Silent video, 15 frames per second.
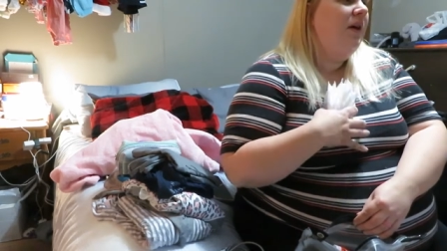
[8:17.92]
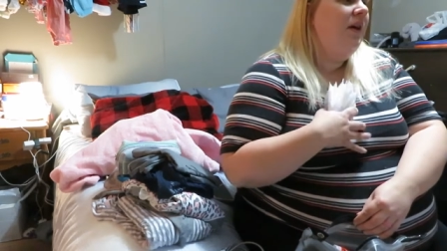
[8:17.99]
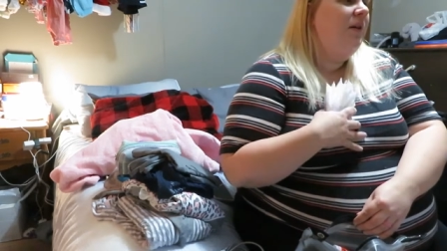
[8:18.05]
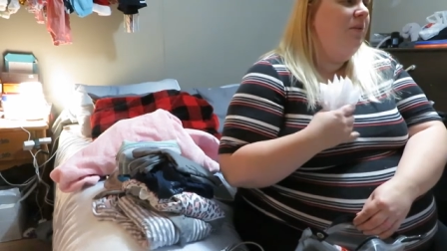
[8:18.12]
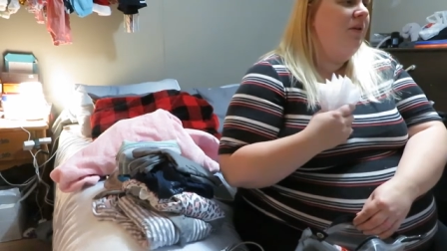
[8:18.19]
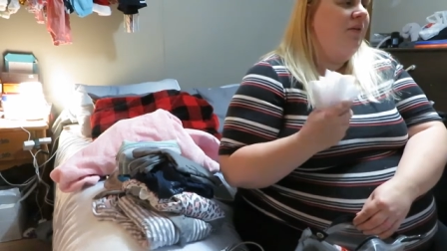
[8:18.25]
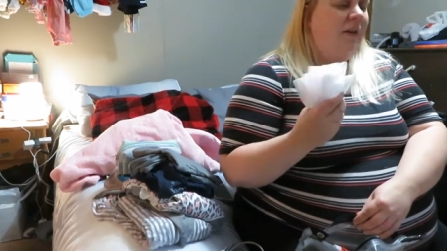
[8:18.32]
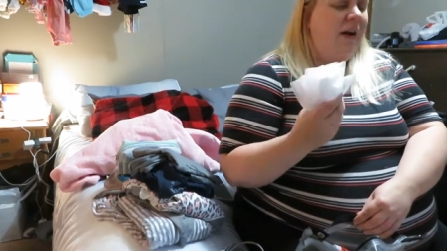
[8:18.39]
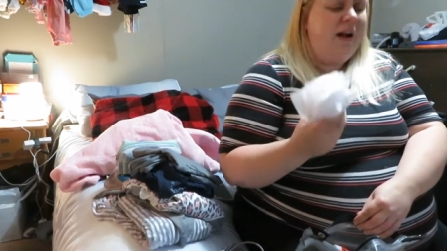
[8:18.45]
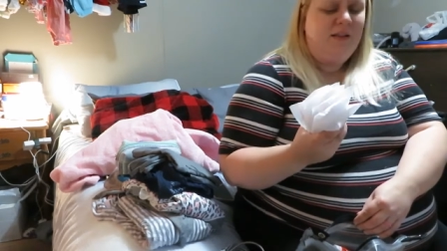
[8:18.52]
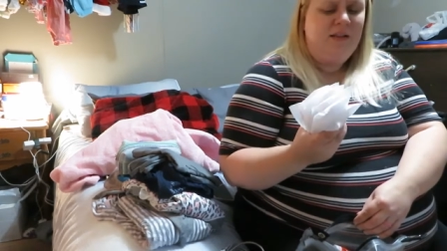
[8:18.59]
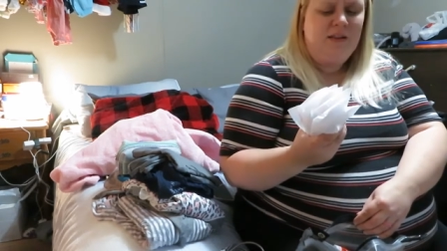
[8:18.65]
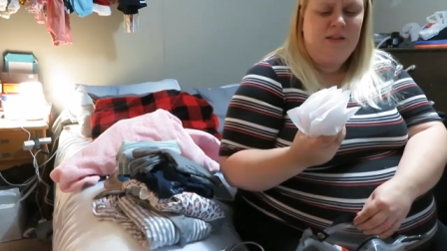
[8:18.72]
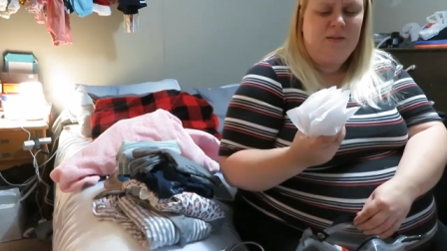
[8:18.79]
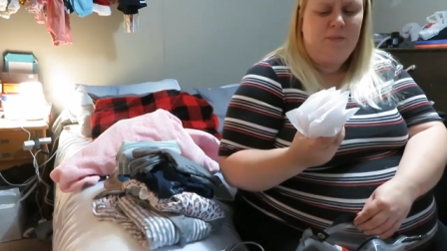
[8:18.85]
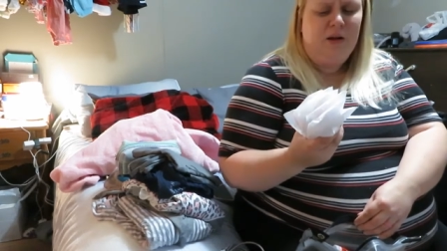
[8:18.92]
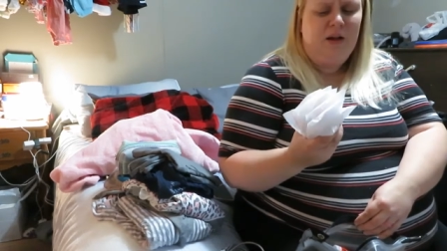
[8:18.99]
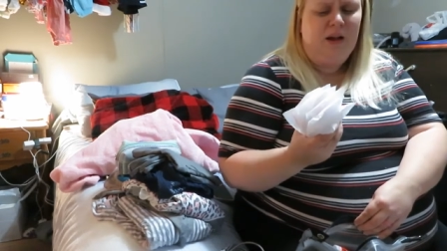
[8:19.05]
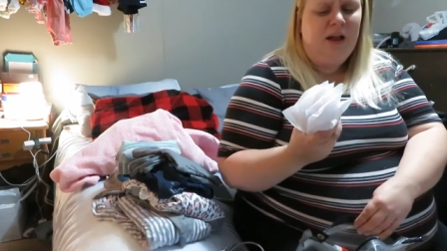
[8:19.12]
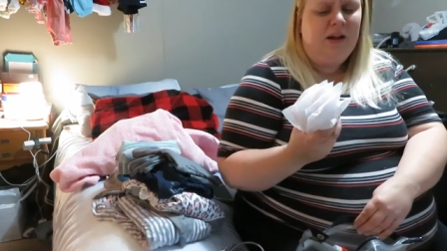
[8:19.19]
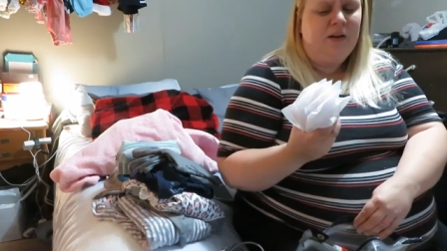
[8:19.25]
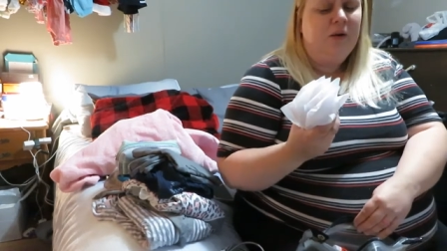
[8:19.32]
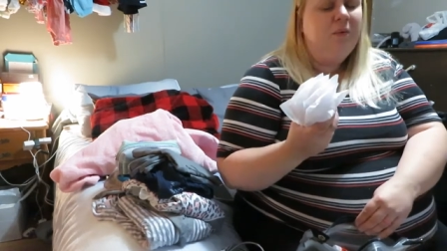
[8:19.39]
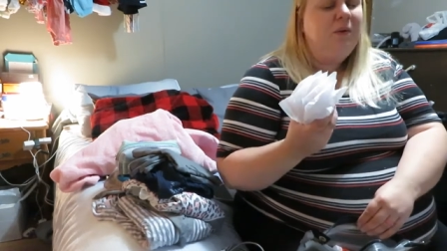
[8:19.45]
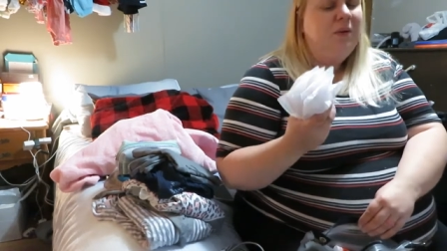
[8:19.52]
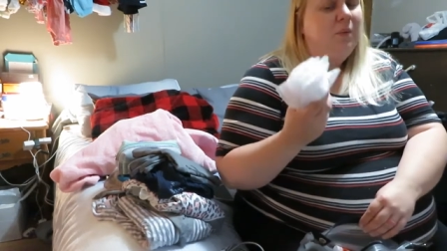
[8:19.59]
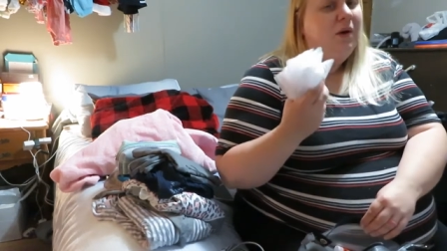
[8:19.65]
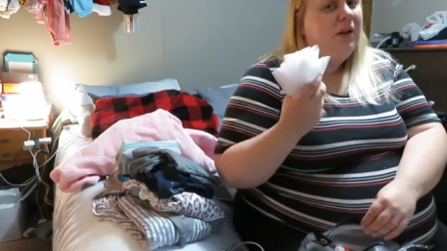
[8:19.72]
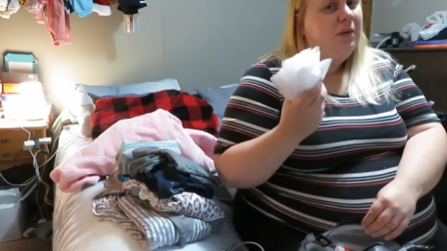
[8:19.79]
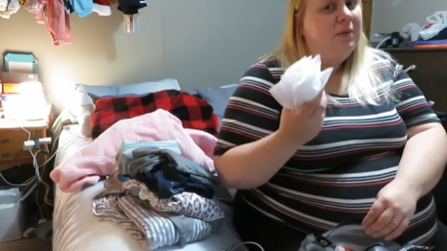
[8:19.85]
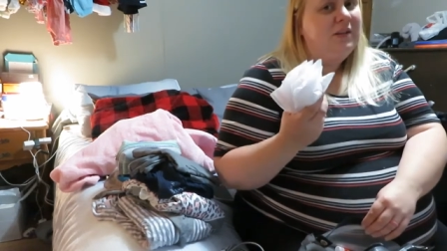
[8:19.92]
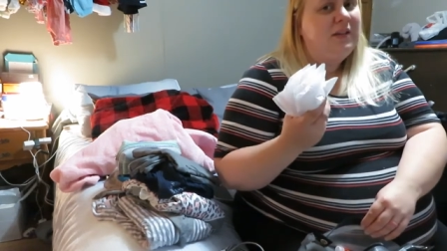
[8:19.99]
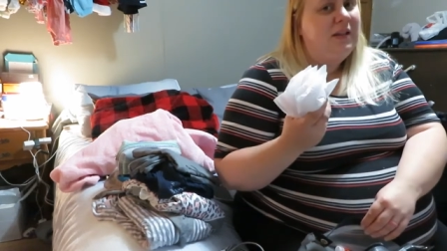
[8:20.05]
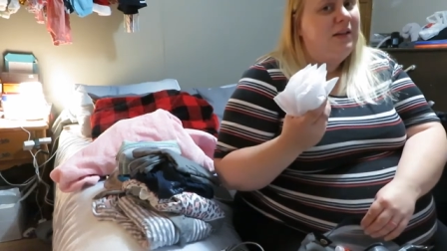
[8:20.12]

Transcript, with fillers: probably provide these, but I know when Willa was